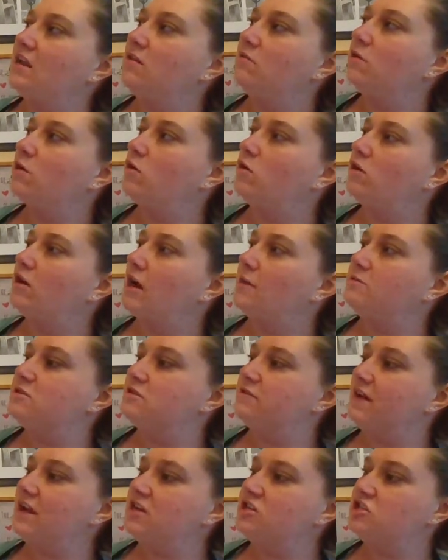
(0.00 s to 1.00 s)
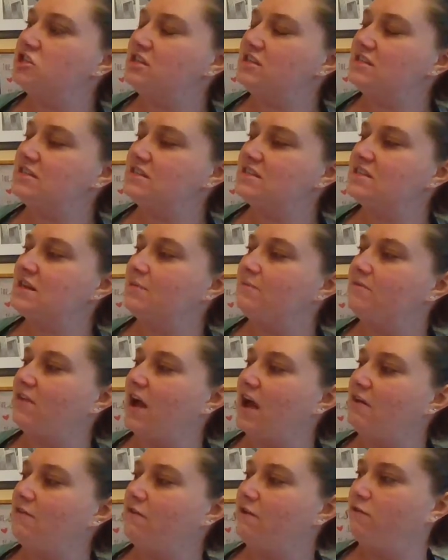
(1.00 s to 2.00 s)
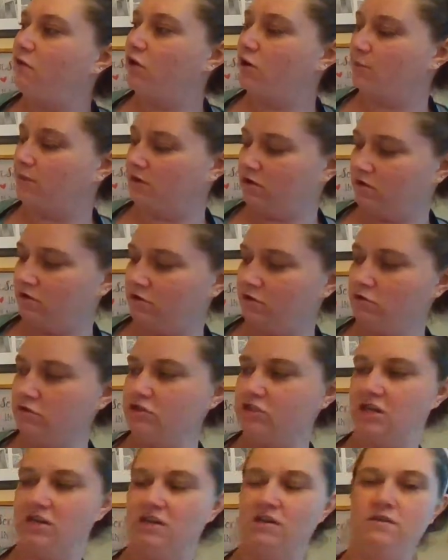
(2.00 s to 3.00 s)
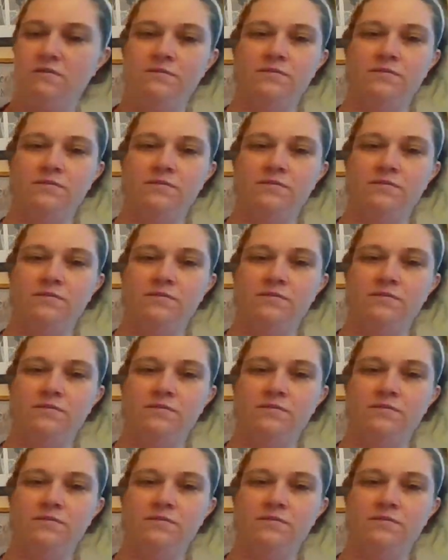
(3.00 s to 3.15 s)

and record observations. Step 5, form a conclusion.